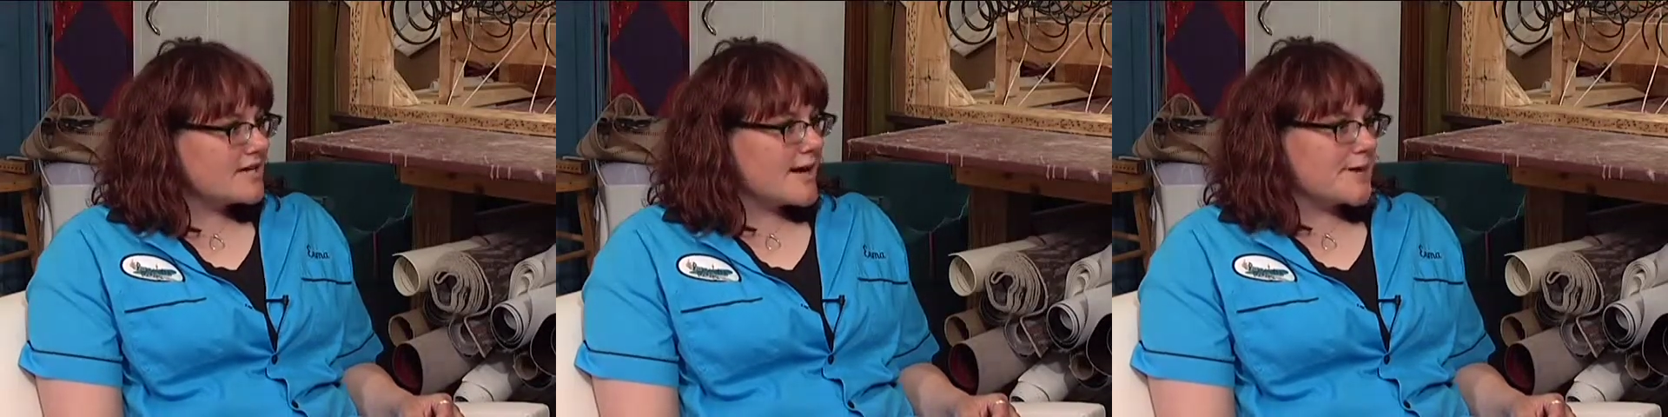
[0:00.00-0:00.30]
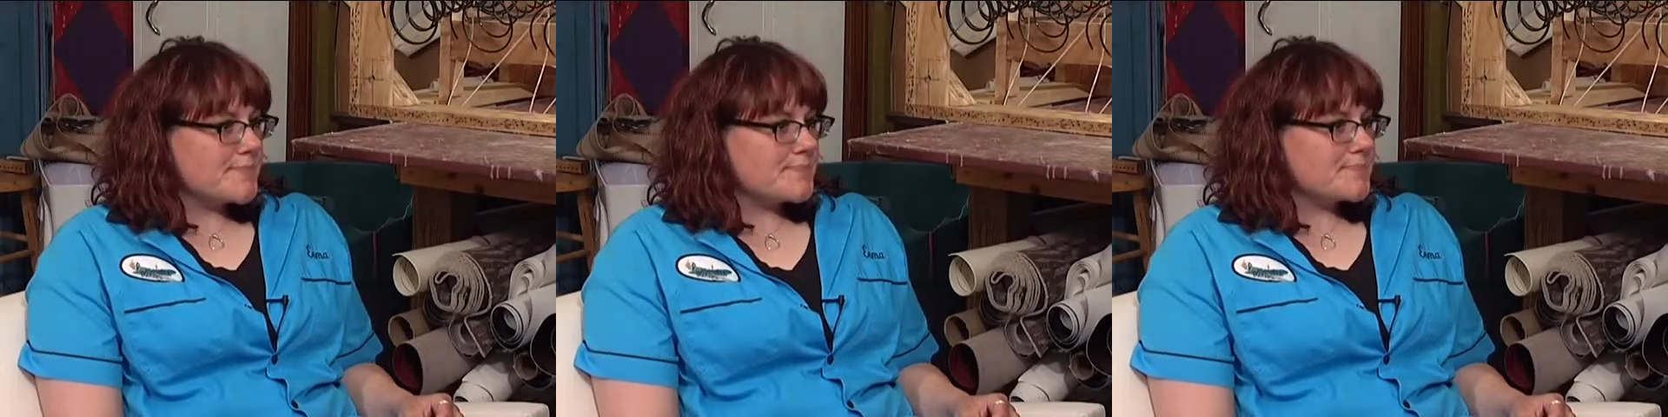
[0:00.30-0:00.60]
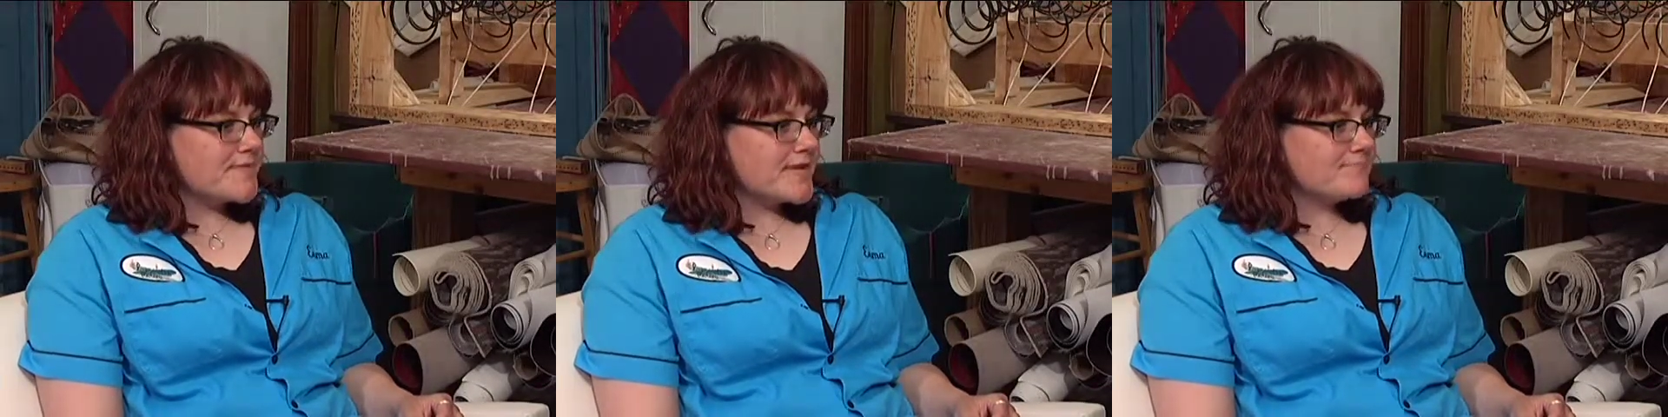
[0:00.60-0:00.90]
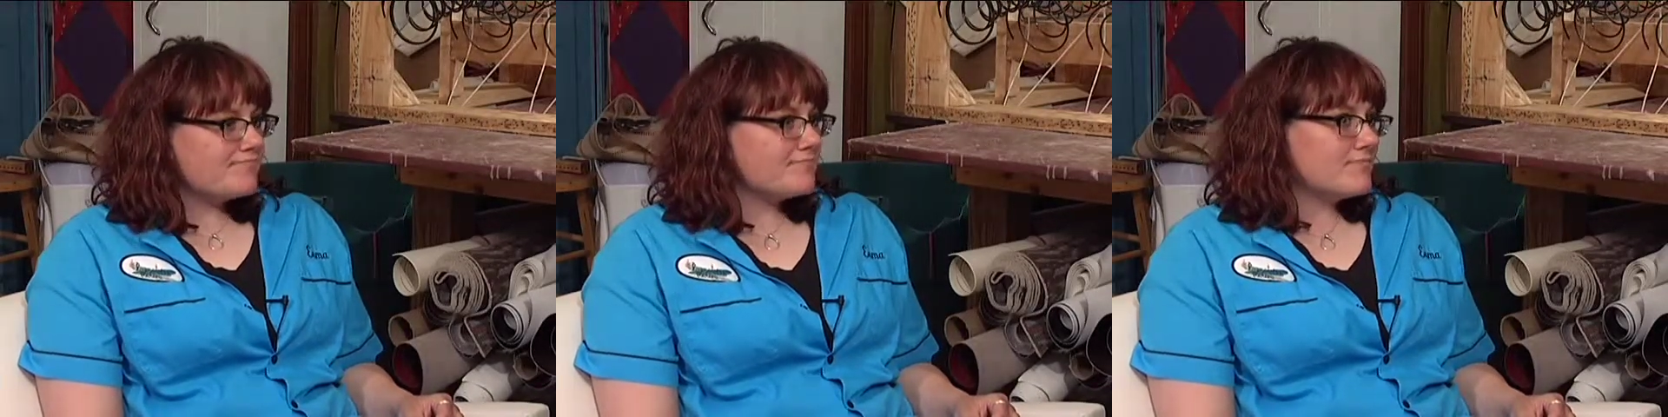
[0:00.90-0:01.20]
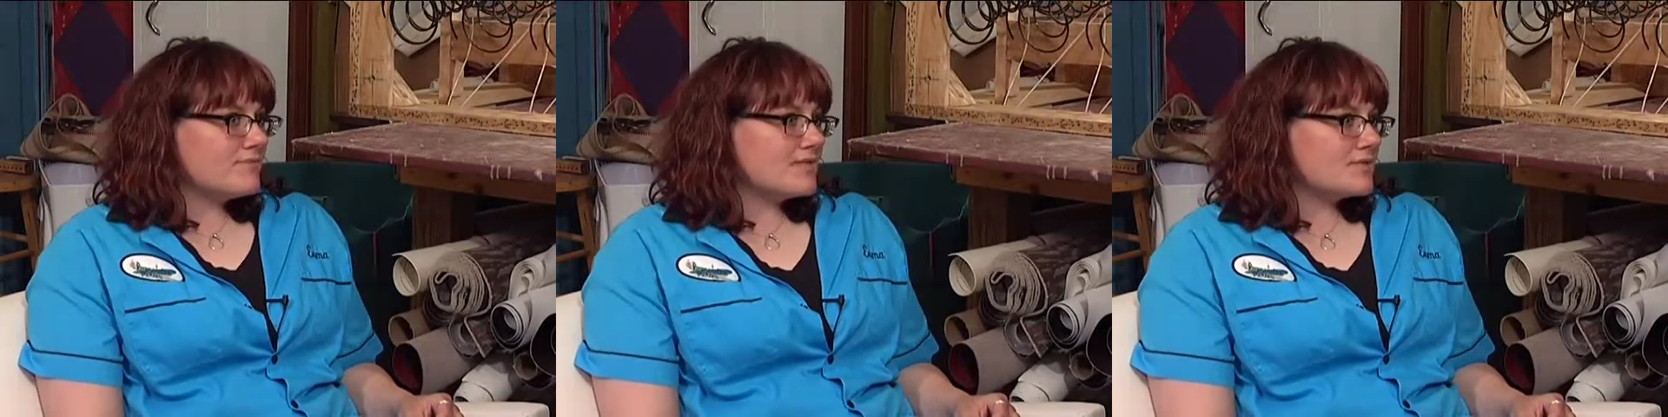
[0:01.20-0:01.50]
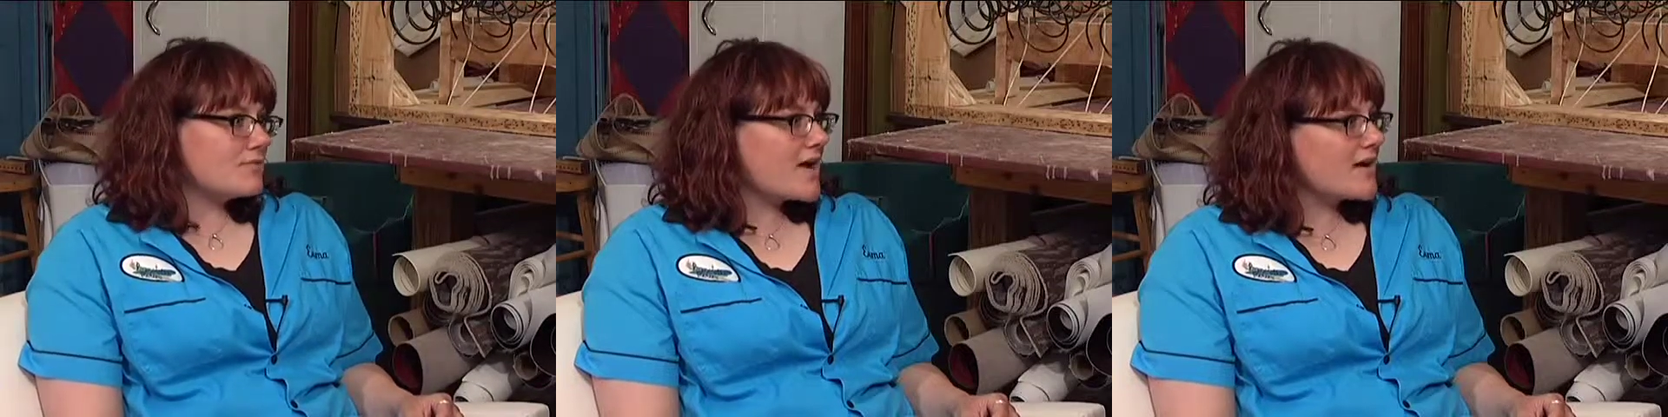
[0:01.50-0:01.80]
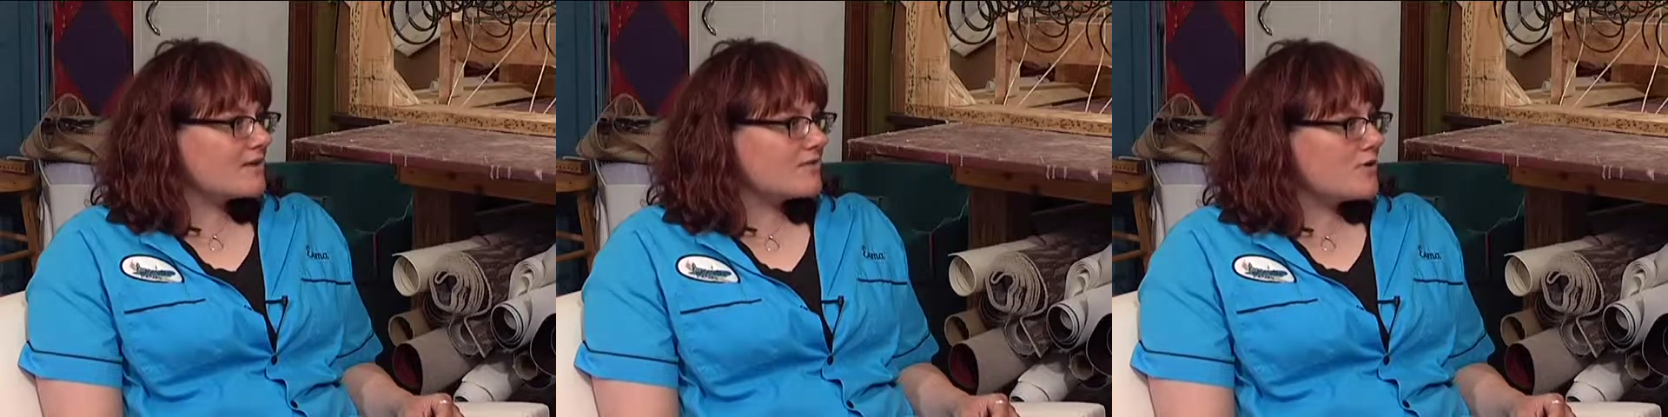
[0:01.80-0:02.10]
and this
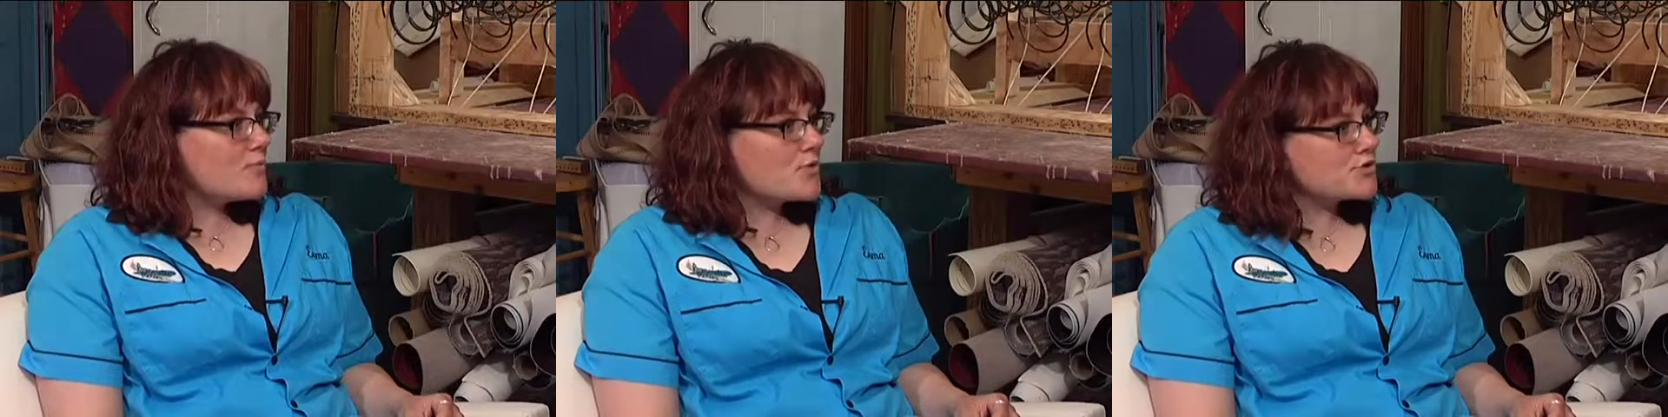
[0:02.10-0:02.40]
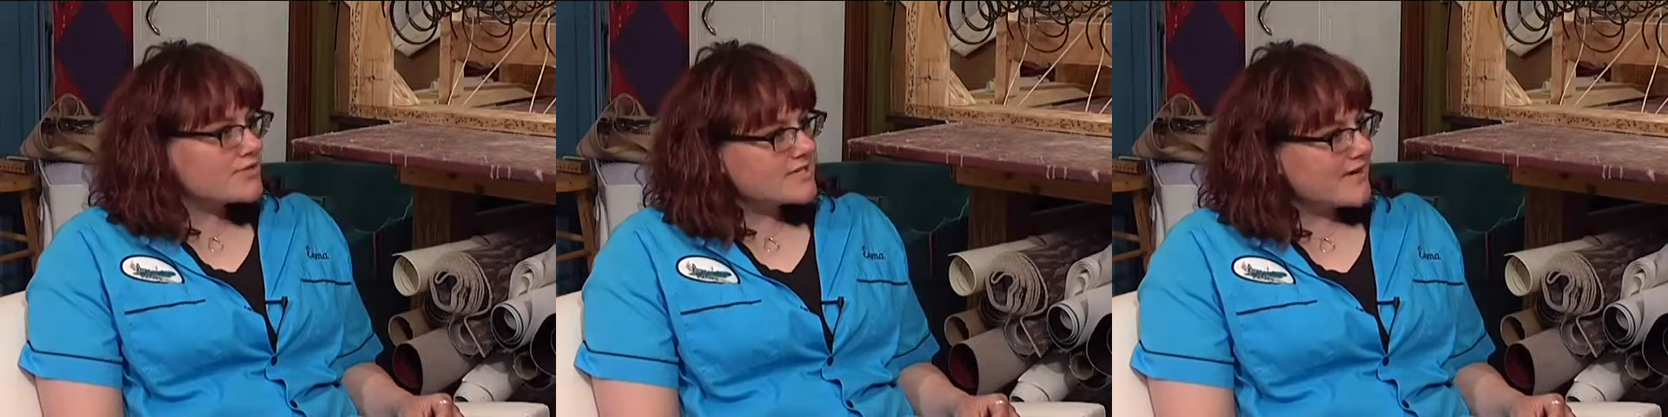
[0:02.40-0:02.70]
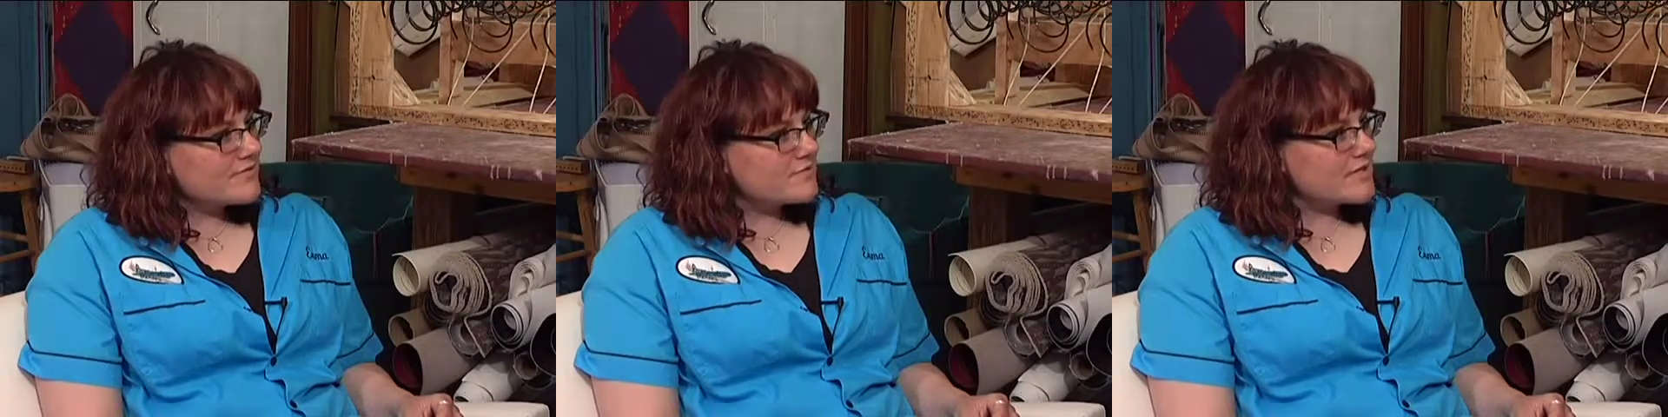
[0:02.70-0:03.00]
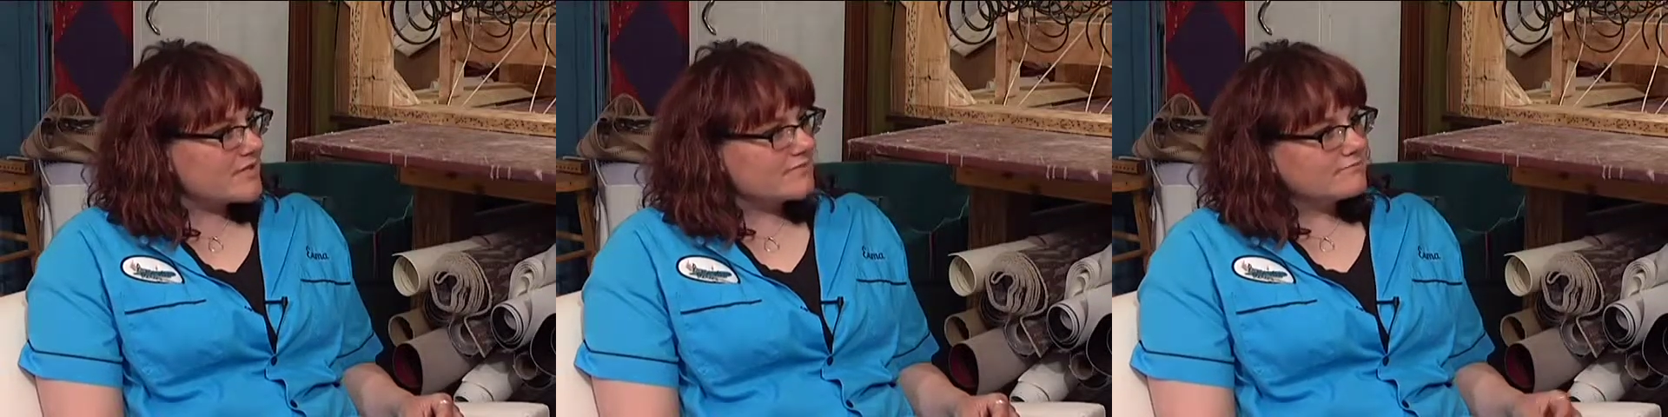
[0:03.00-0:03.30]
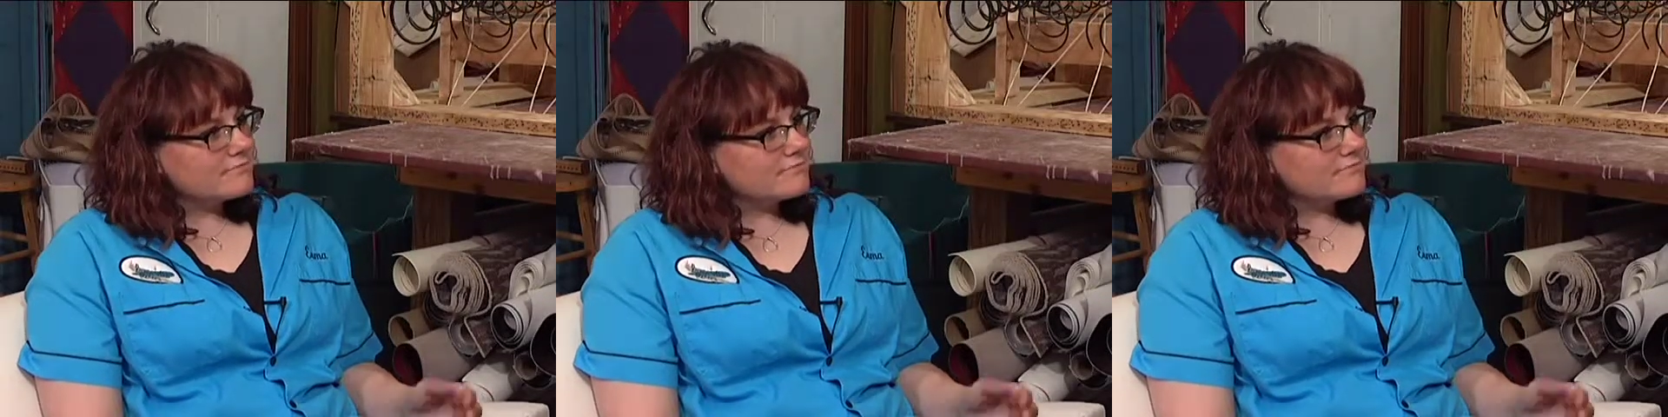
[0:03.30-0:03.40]
way no more trees have to be